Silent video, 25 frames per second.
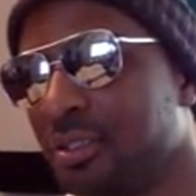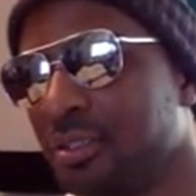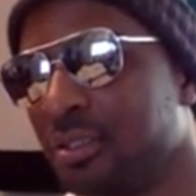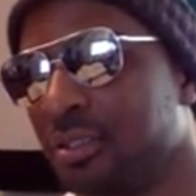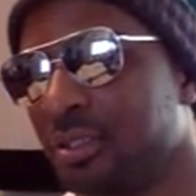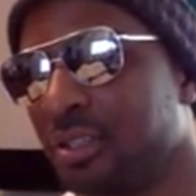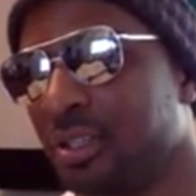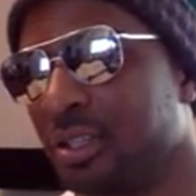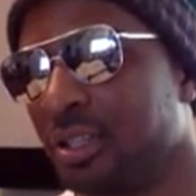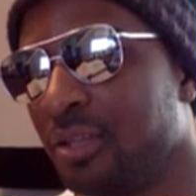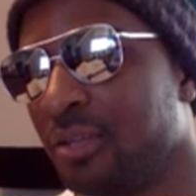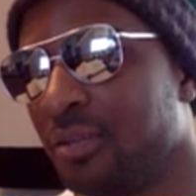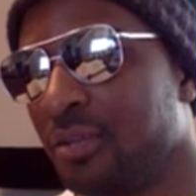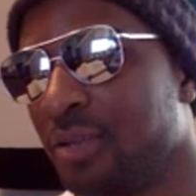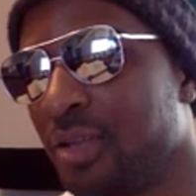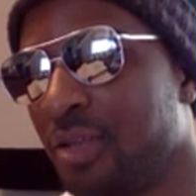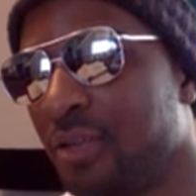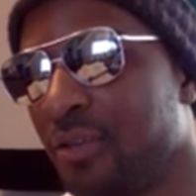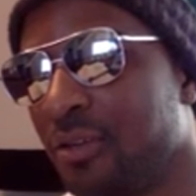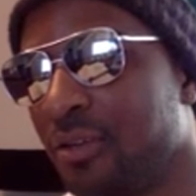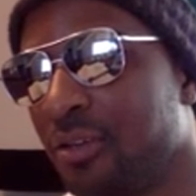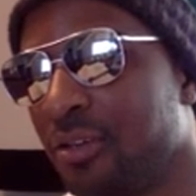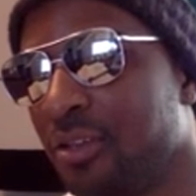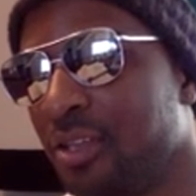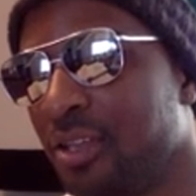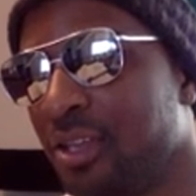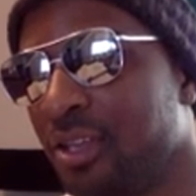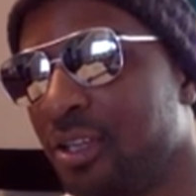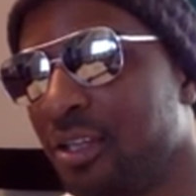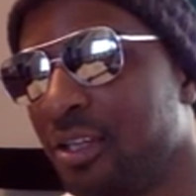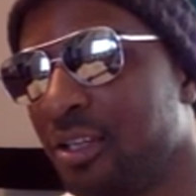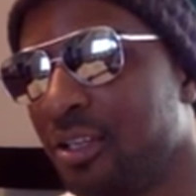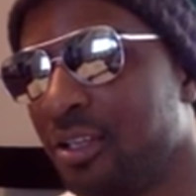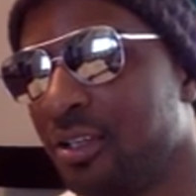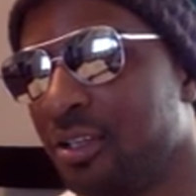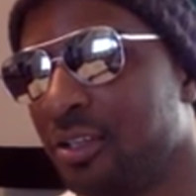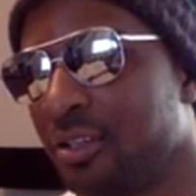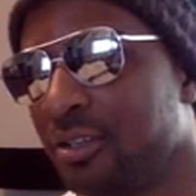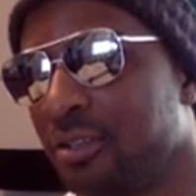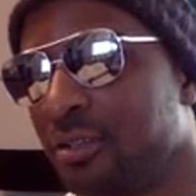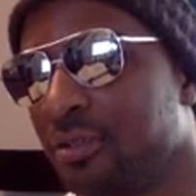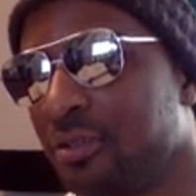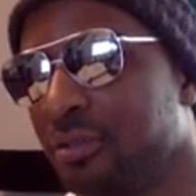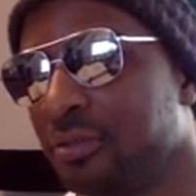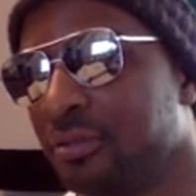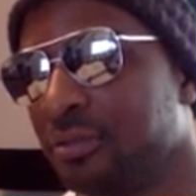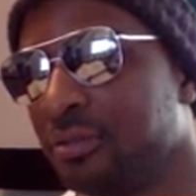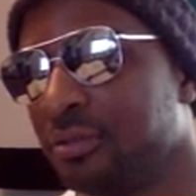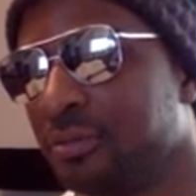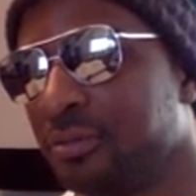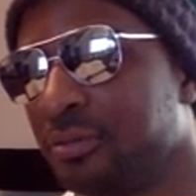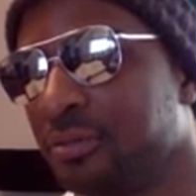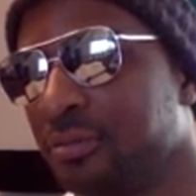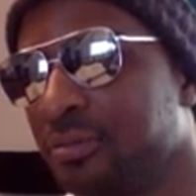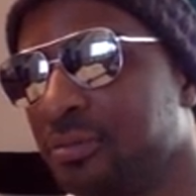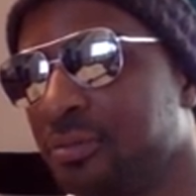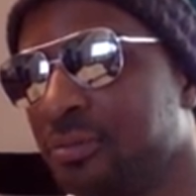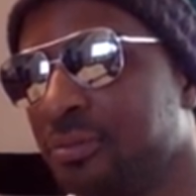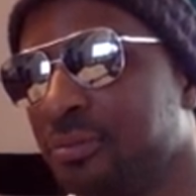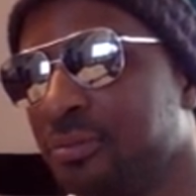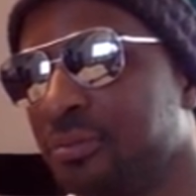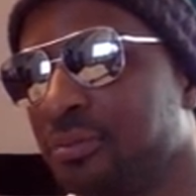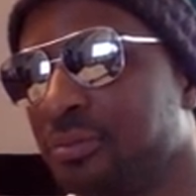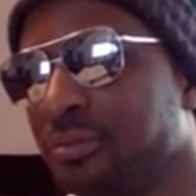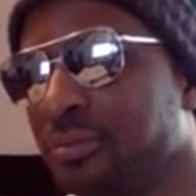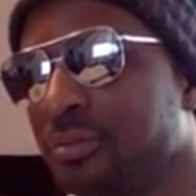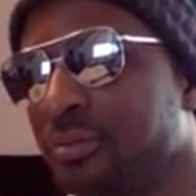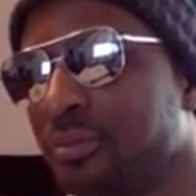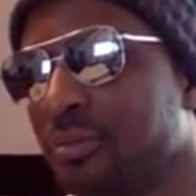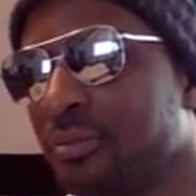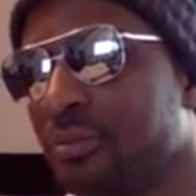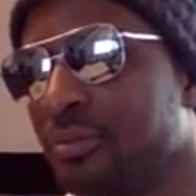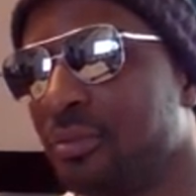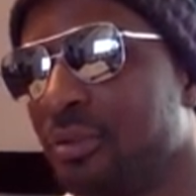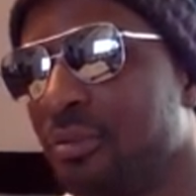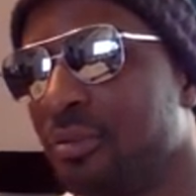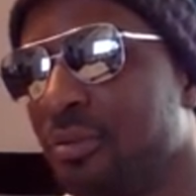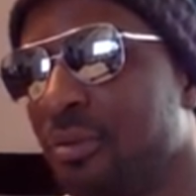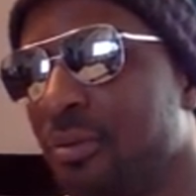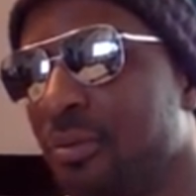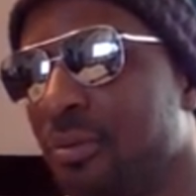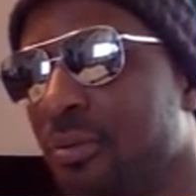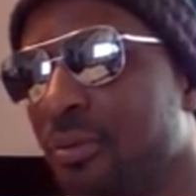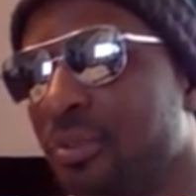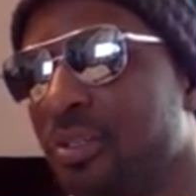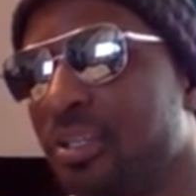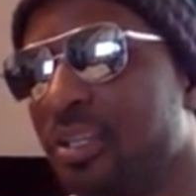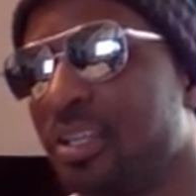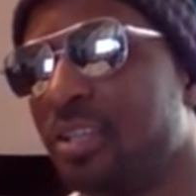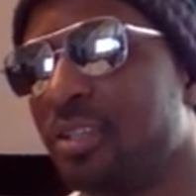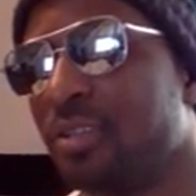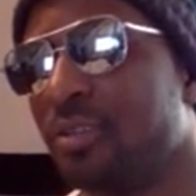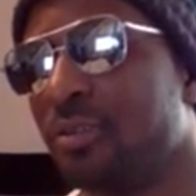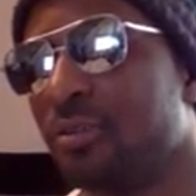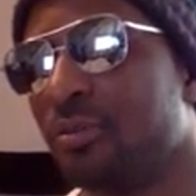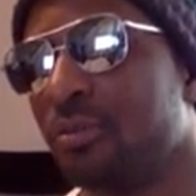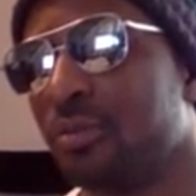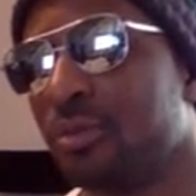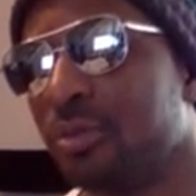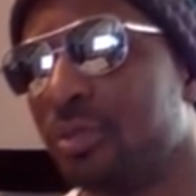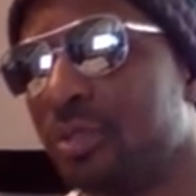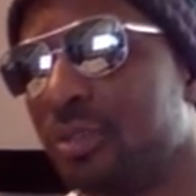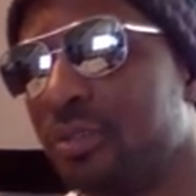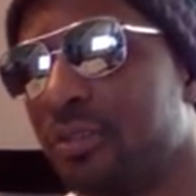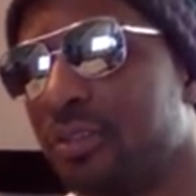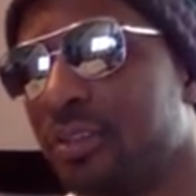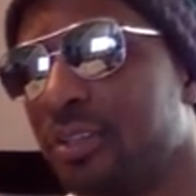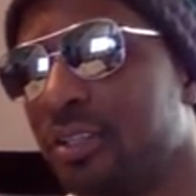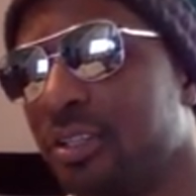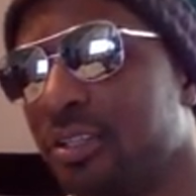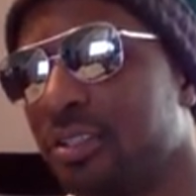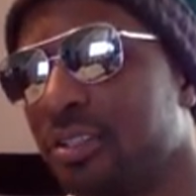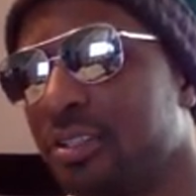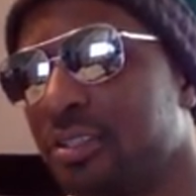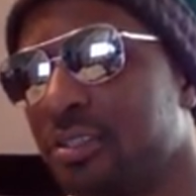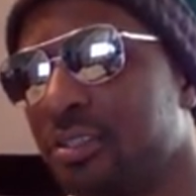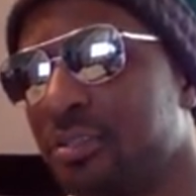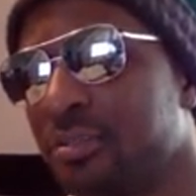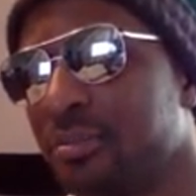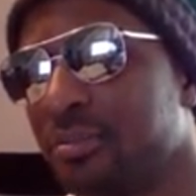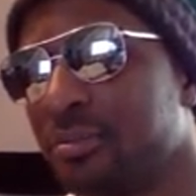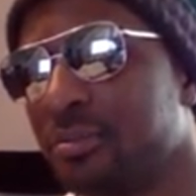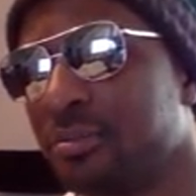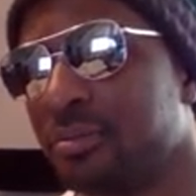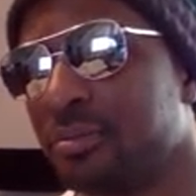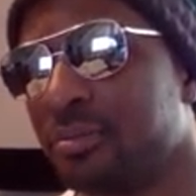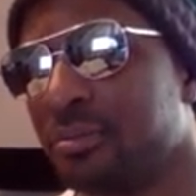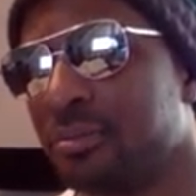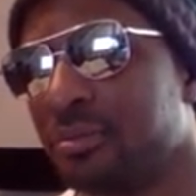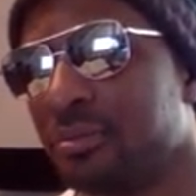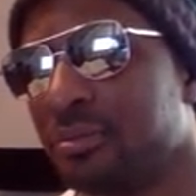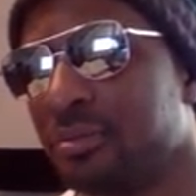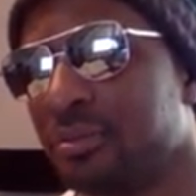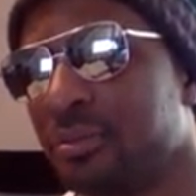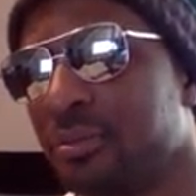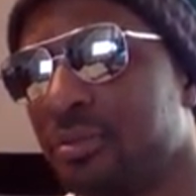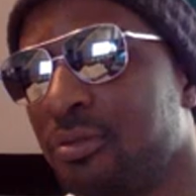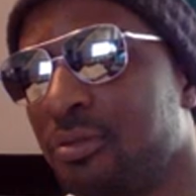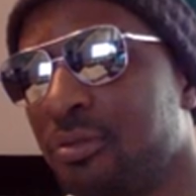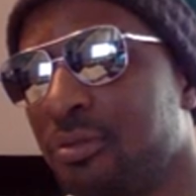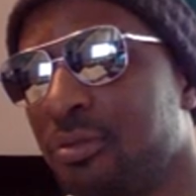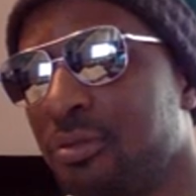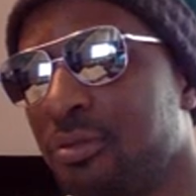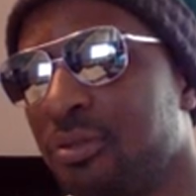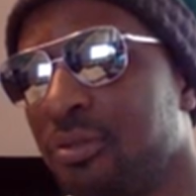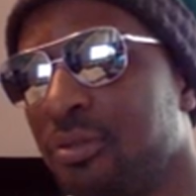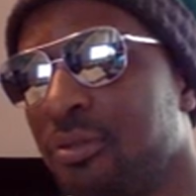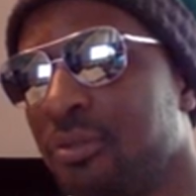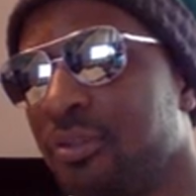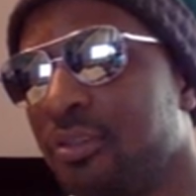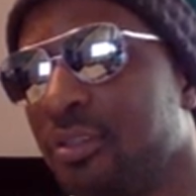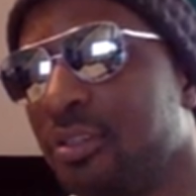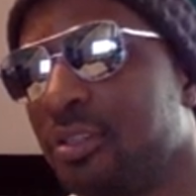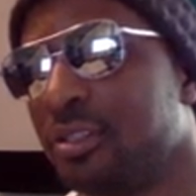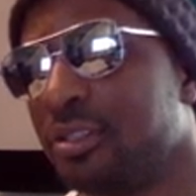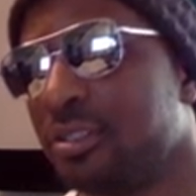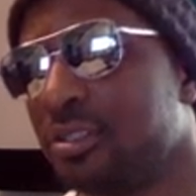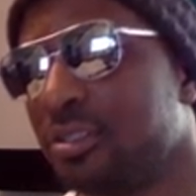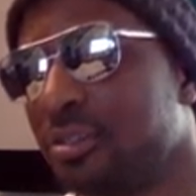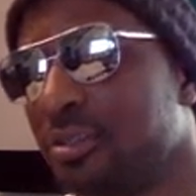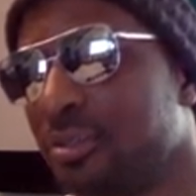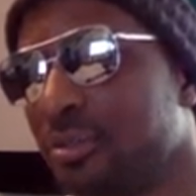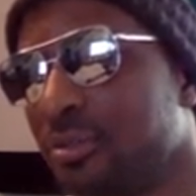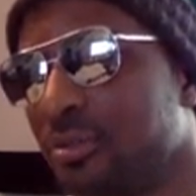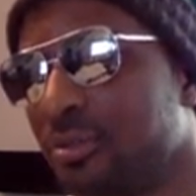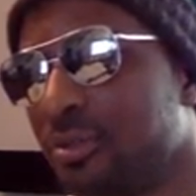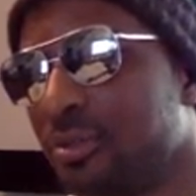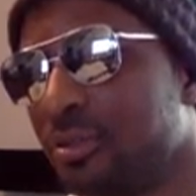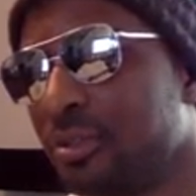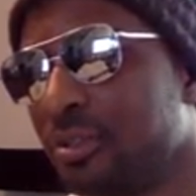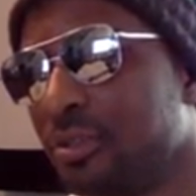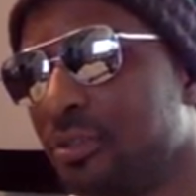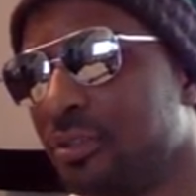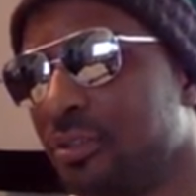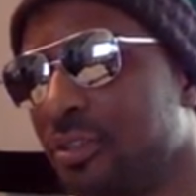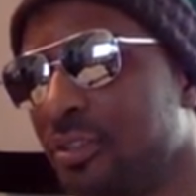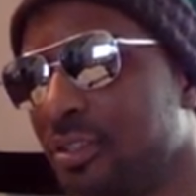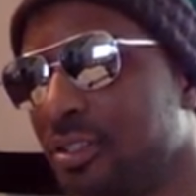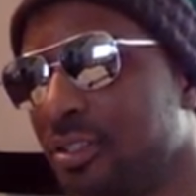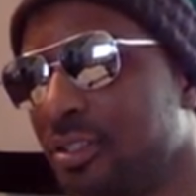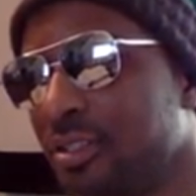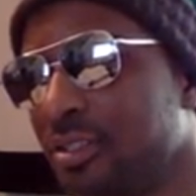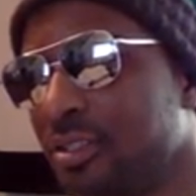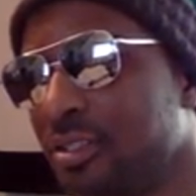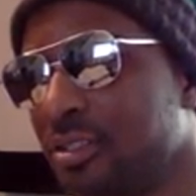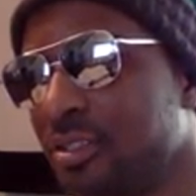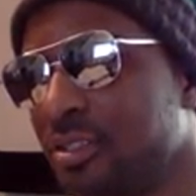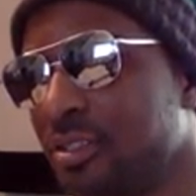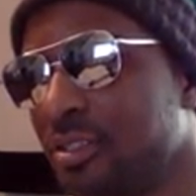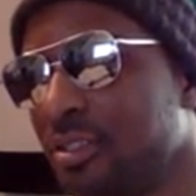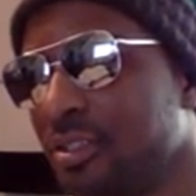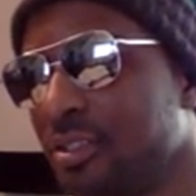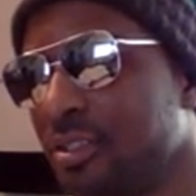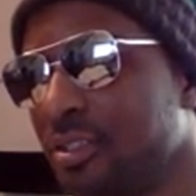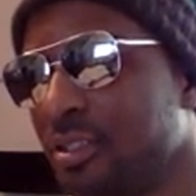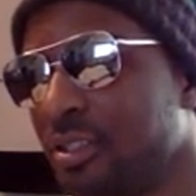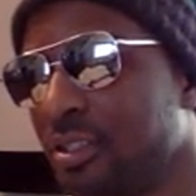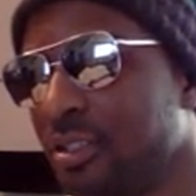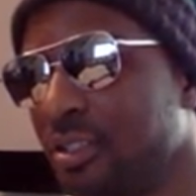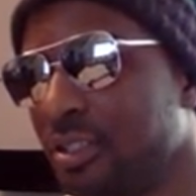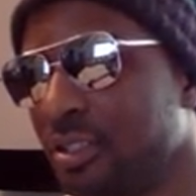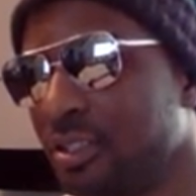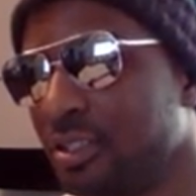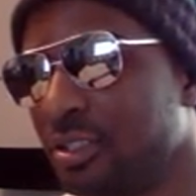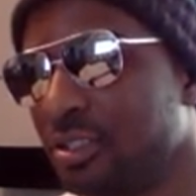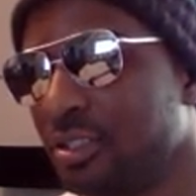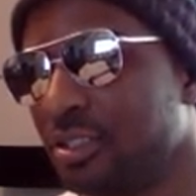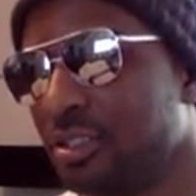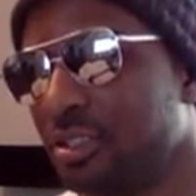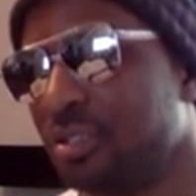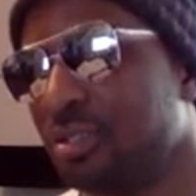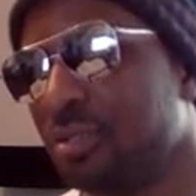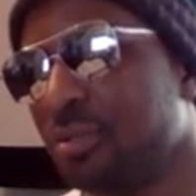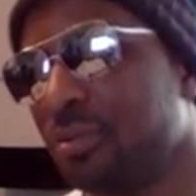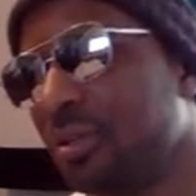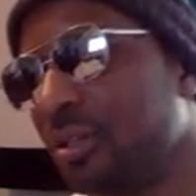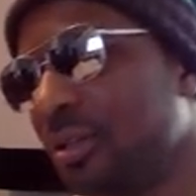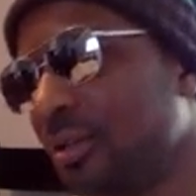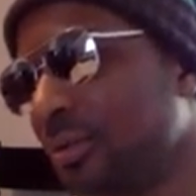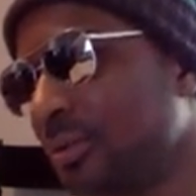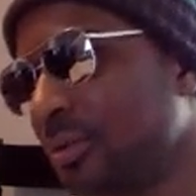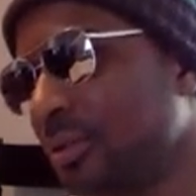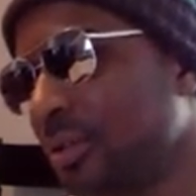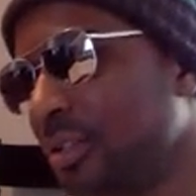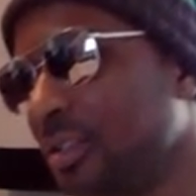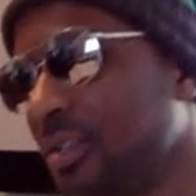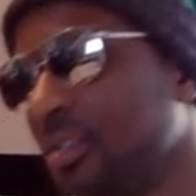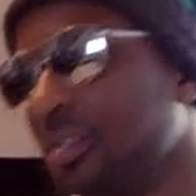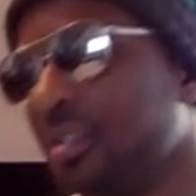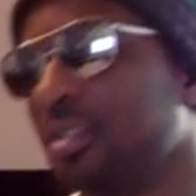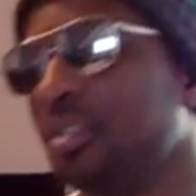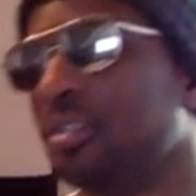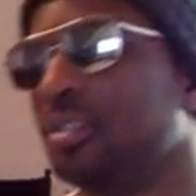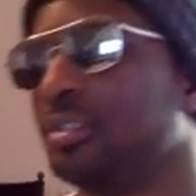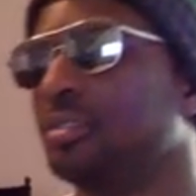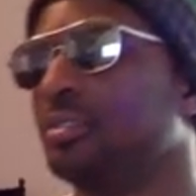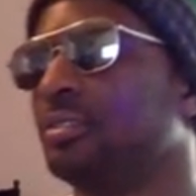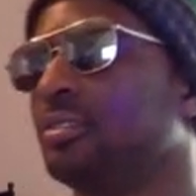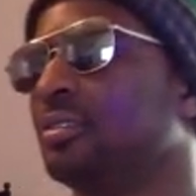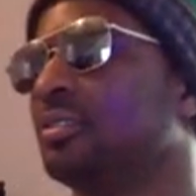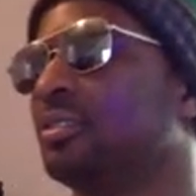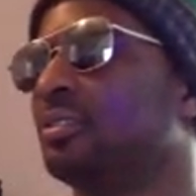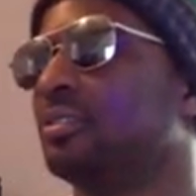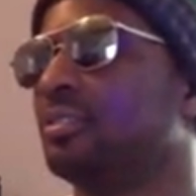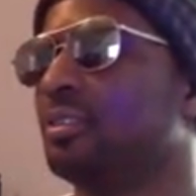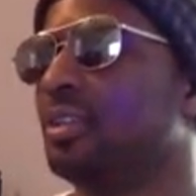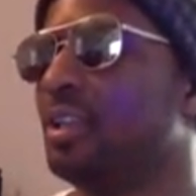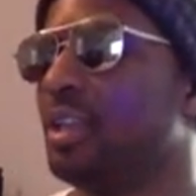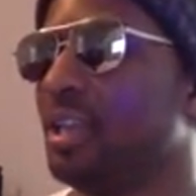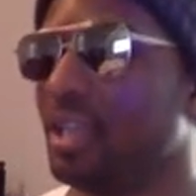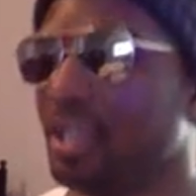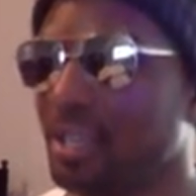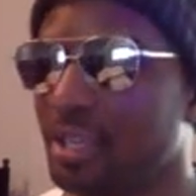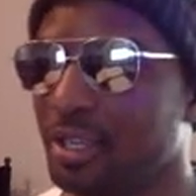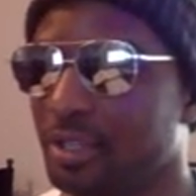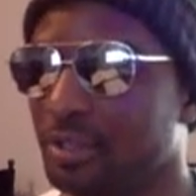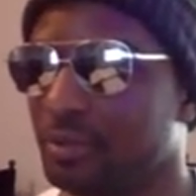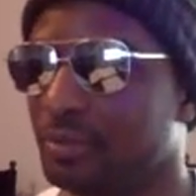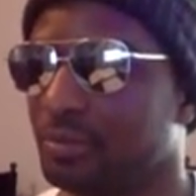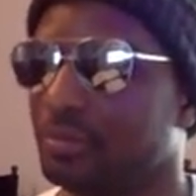And then we have all that in here. But remember, we're taking the root of this. The root of this. So the root of this is just 2. We don't want 8.